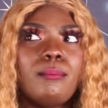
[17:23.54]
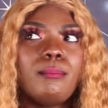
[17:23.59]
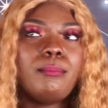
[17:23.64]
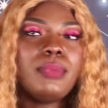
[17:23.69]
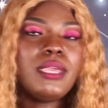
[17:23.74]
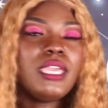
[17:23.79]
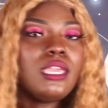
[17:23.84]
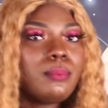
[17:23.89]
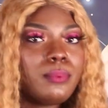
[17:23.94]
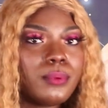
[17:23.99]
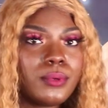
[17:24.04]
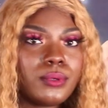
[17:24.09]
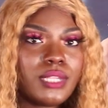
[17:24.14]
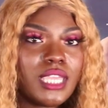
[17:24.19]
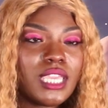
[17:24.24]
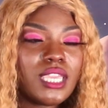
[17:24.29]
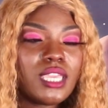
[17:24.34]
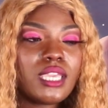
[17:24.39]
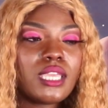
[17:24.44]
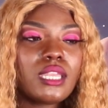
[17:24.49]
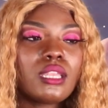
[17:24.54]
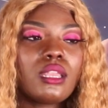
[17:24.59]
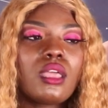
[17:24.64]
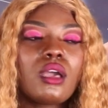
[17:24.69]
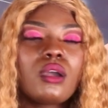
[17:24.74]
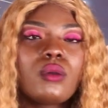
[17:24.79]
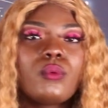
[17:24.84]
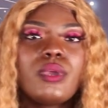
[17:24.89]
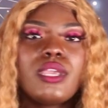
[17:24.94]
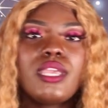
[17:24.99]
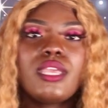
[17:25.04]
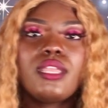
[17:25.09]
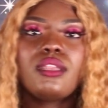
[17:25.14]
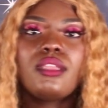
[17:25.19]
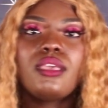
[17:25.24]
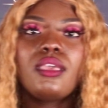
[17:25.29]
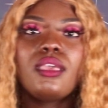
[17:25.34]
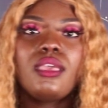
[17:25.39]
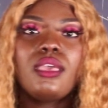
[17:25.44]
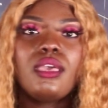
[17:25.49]
people. They can get along
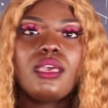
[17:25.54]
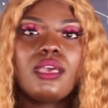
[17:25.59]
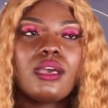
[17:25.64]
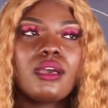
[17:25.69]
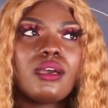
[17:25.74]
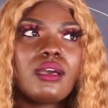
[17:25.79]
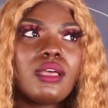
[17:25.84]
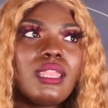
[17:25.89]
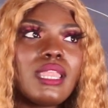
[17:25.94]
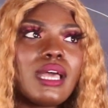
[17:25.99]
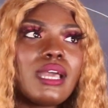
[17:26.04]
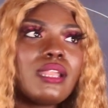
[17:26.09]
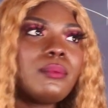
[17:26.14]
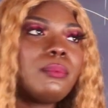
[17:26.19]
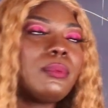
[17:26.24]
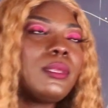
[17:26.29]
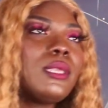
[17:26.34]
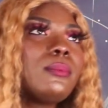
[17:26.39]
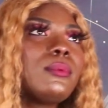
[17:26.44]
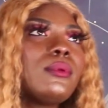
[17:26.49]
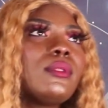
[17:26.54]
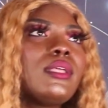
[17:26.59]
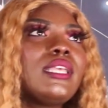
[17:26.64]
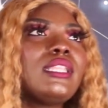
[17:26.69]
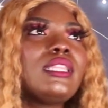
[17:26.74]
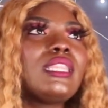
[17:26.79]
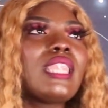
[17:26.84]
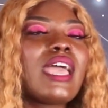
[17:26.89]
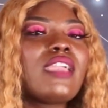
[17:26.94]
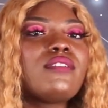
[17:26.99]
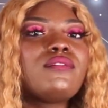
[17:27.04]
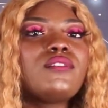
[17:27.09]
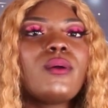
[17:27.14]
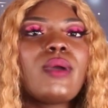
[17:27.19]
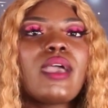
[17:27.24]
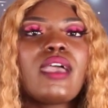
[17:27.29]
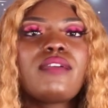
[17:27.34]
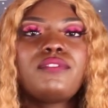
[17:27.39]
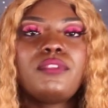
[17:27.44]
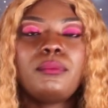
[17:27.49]
with a lot of people, and life
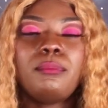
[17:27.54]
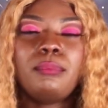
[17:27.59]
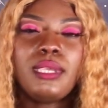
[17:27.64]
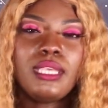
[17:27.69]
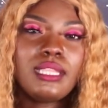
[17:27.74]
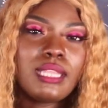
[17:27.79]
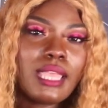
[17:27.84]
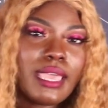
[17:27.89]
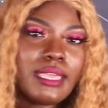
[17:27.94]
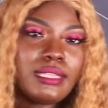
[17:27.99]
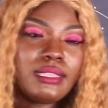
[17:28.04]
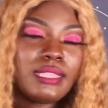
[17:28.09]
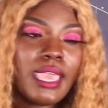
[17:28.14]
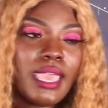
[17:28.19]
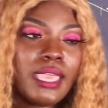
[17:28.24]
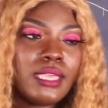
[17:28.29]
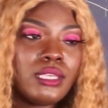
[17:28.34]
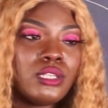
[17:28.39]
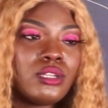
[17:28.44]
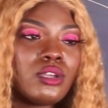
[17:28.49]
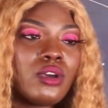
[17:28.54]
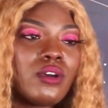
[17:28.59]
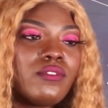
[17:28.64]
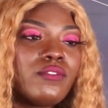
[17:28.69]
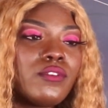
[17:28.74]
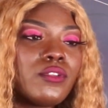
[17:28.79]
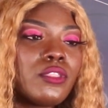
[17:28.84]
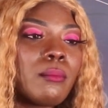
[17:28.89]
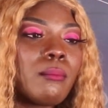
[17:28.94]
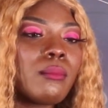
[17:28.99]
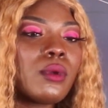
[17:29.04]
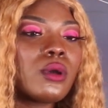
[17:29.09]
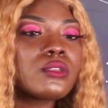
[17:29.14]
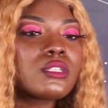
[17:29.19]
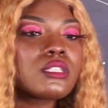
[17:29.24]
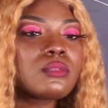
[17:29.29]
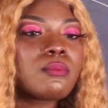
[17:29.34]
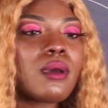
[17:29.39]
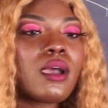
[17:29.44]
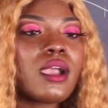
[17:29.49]
don't have to be like that. You know, for the
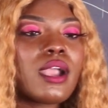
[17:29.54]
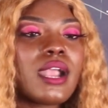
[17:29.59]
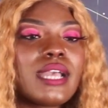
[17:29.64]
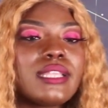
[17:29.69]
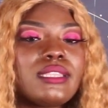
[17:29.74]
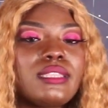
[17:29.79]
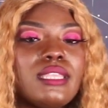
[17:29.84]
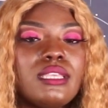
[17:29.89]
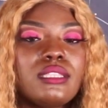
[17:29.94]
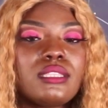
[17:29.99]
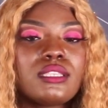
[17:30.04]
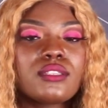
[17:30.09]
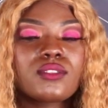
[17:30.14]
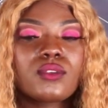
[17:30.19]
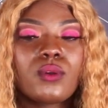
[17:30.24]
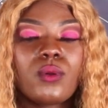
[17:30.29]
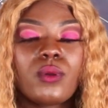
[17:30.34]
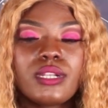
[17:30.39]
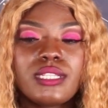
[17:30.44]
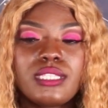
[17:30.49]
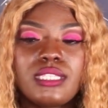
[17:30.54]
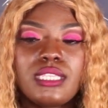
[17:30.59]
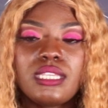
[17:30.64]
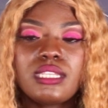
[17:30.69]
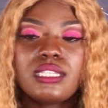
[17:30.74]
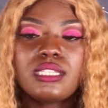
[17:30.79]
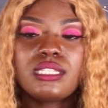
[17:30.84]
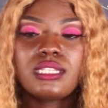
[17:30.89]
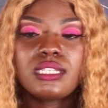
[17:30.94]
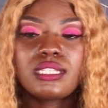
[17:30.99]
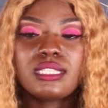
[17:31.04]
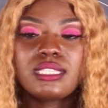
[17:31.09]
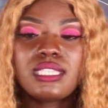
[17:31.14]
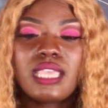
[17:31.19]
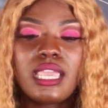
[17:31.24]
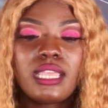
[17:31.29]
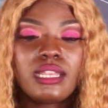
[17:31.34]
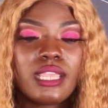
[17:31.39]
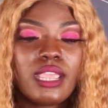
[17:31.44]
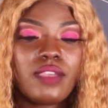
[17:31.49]
most part, I think this quarantine is just
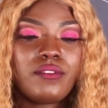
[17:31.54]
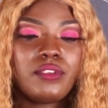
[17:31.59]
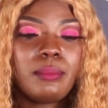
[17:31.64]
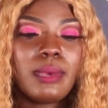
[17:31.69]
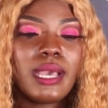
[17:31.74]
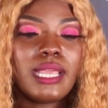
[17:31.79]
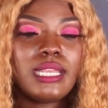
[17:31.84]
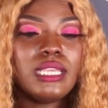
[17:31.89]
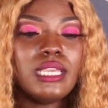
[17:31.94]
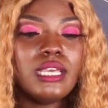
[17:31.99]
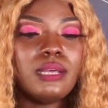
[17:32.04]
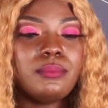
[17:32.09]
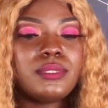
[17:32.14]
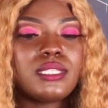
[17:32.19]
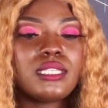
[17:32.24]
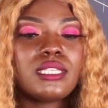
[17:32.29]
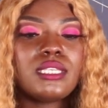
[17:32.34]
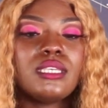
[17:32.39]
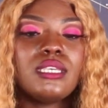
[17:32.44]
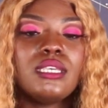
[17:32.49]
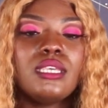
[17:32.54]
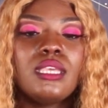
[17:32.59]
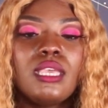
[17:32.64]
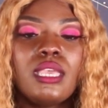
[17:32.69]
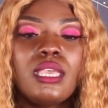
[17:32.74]
setting everybody up to